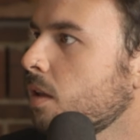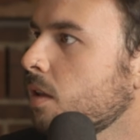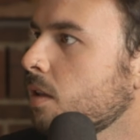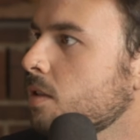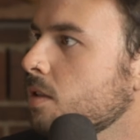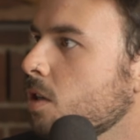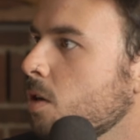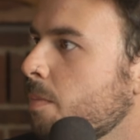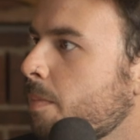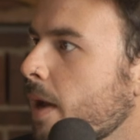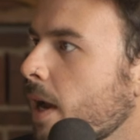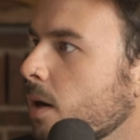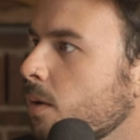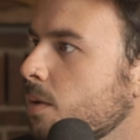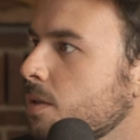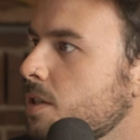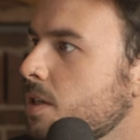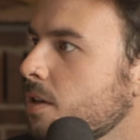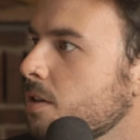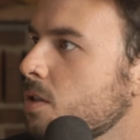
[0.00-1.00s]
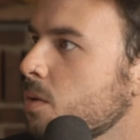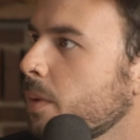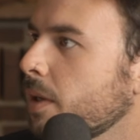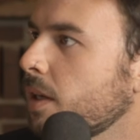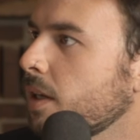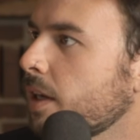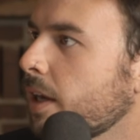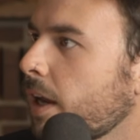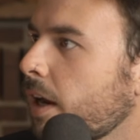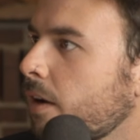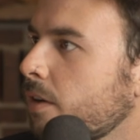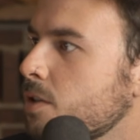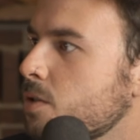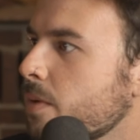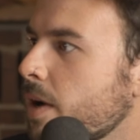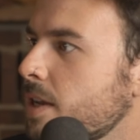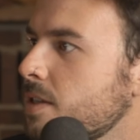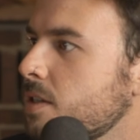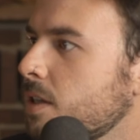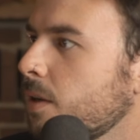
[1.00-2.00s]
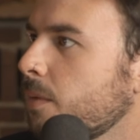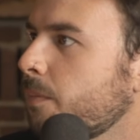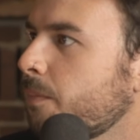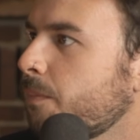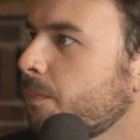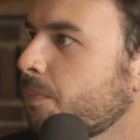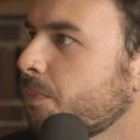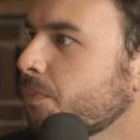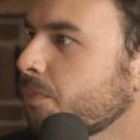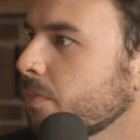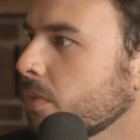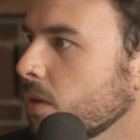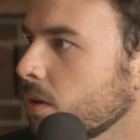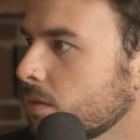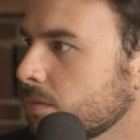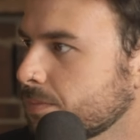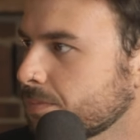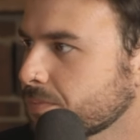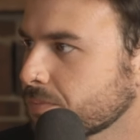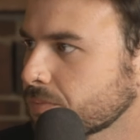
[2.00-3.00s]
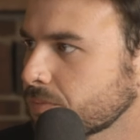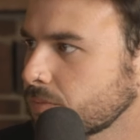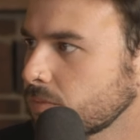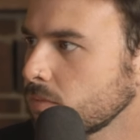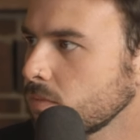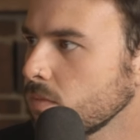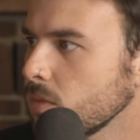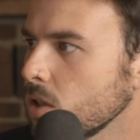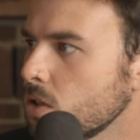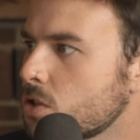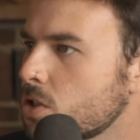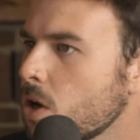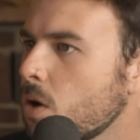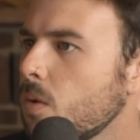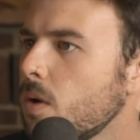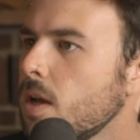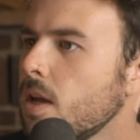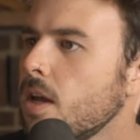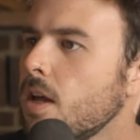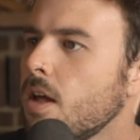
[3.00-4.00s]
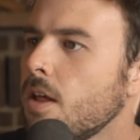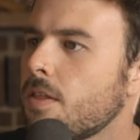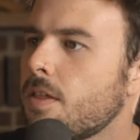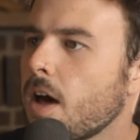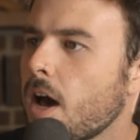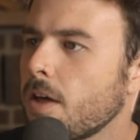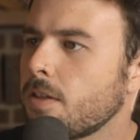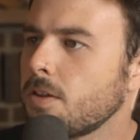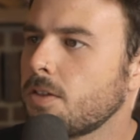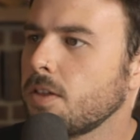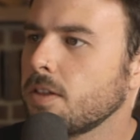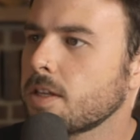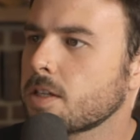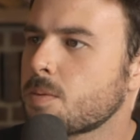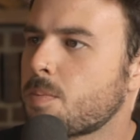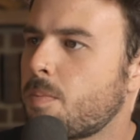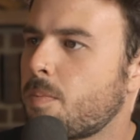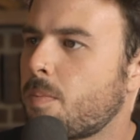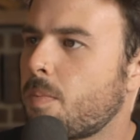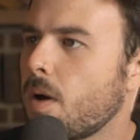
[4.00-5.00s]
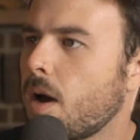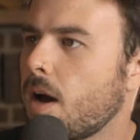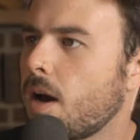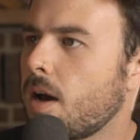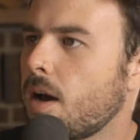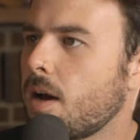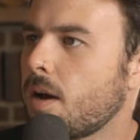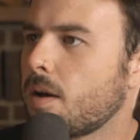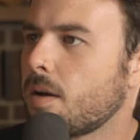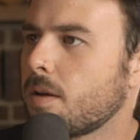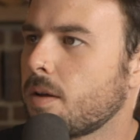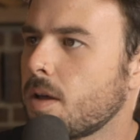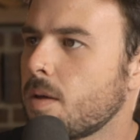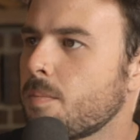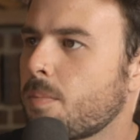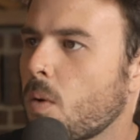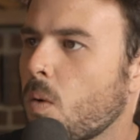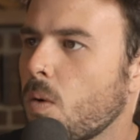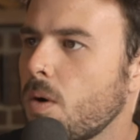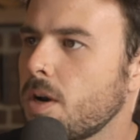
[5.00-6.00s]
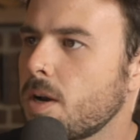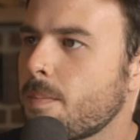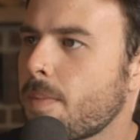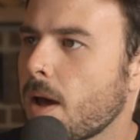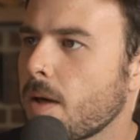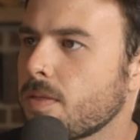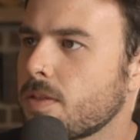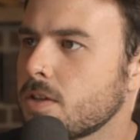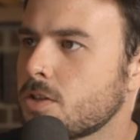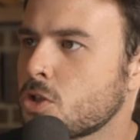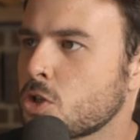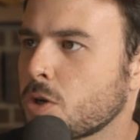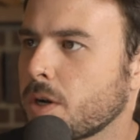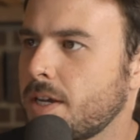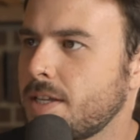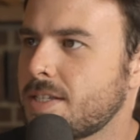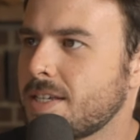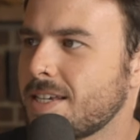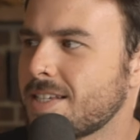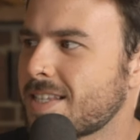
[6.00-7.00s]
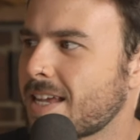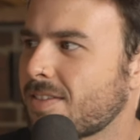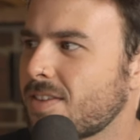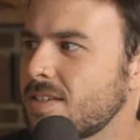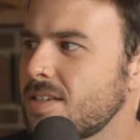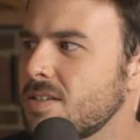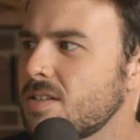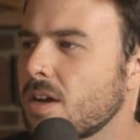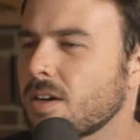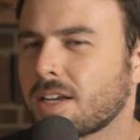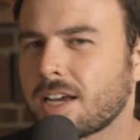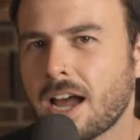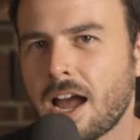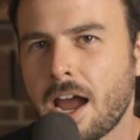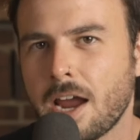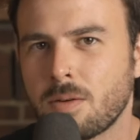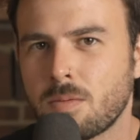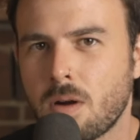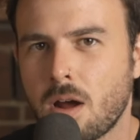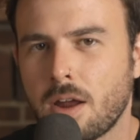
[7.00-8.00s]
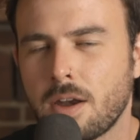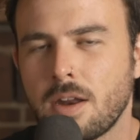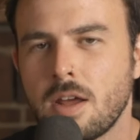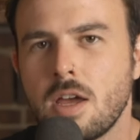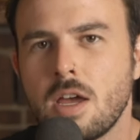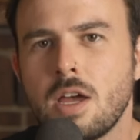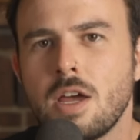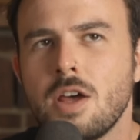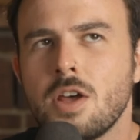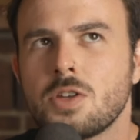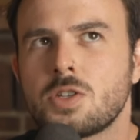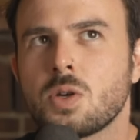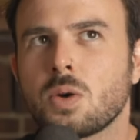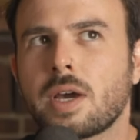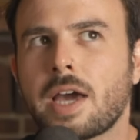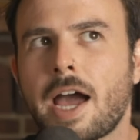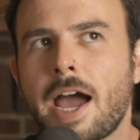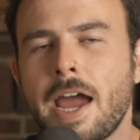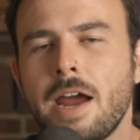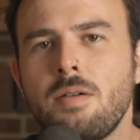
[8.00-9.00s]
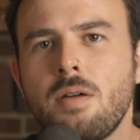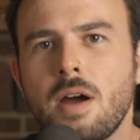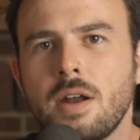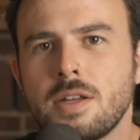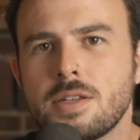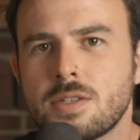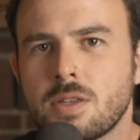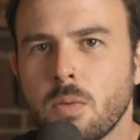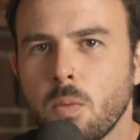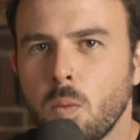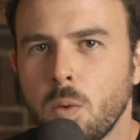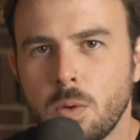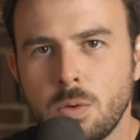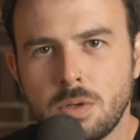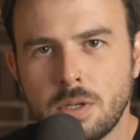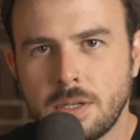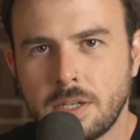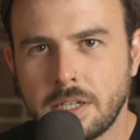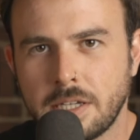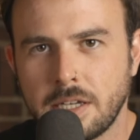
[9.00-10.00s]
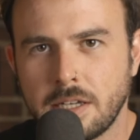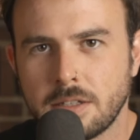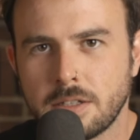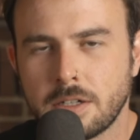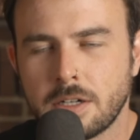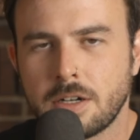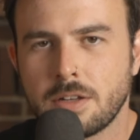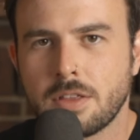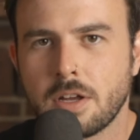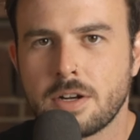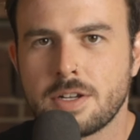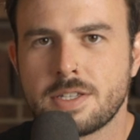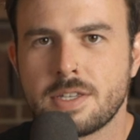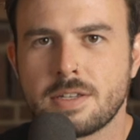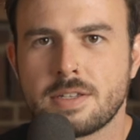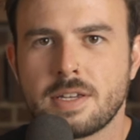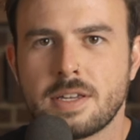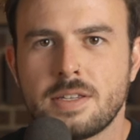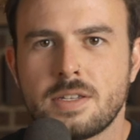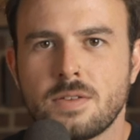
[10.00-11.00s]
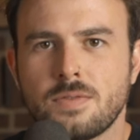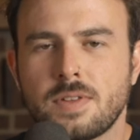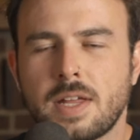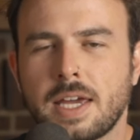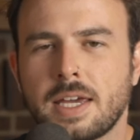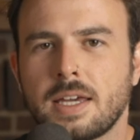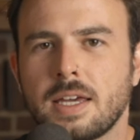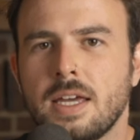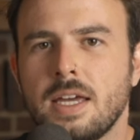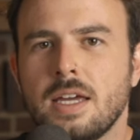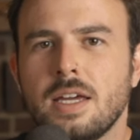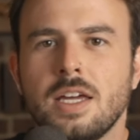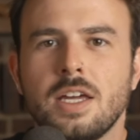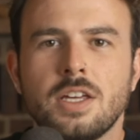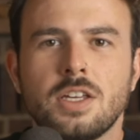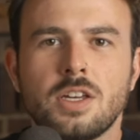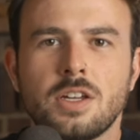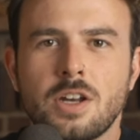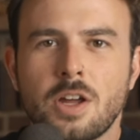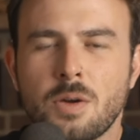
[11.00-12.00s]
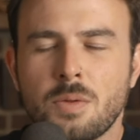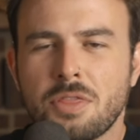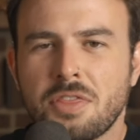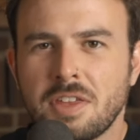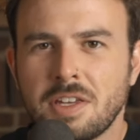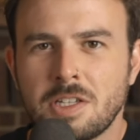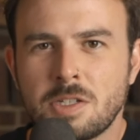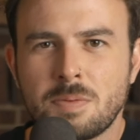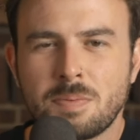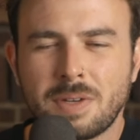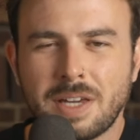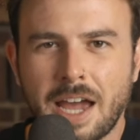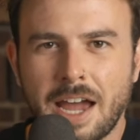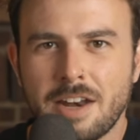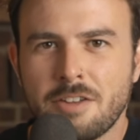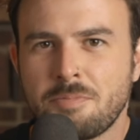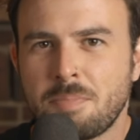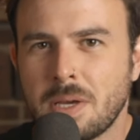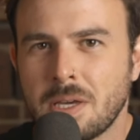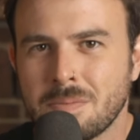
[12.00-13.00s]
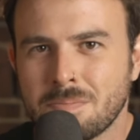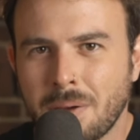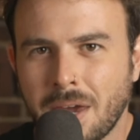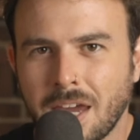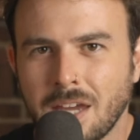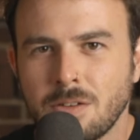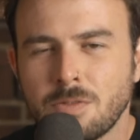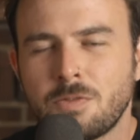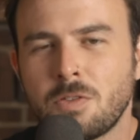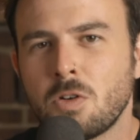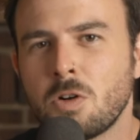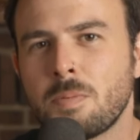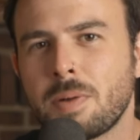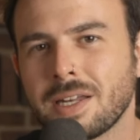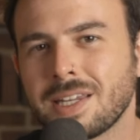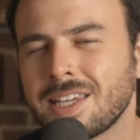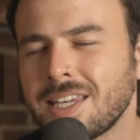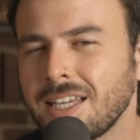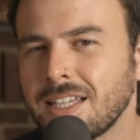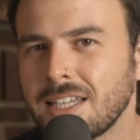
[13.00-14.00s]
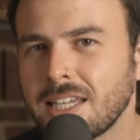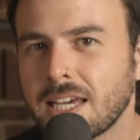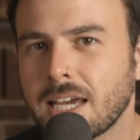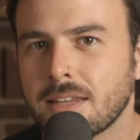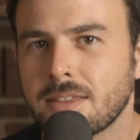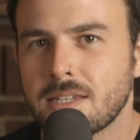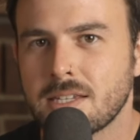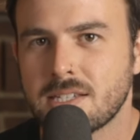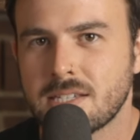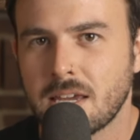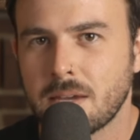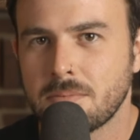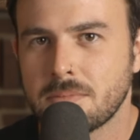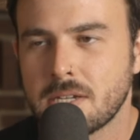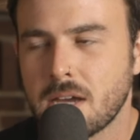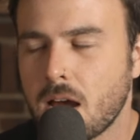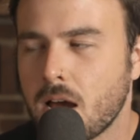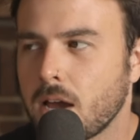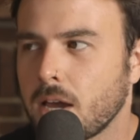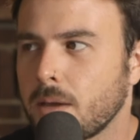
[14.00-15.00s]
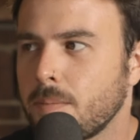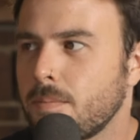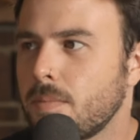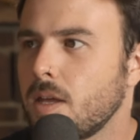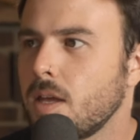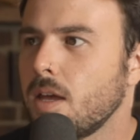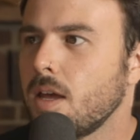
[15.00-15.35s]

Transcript: Let's go backwards here so we can get Aries rising. So the other thing that's uh, important about this transit is that this is on Chiron, so Chiron is the wounded healer. There's the sense of like, you know, things kind of being painful but healing at the same time.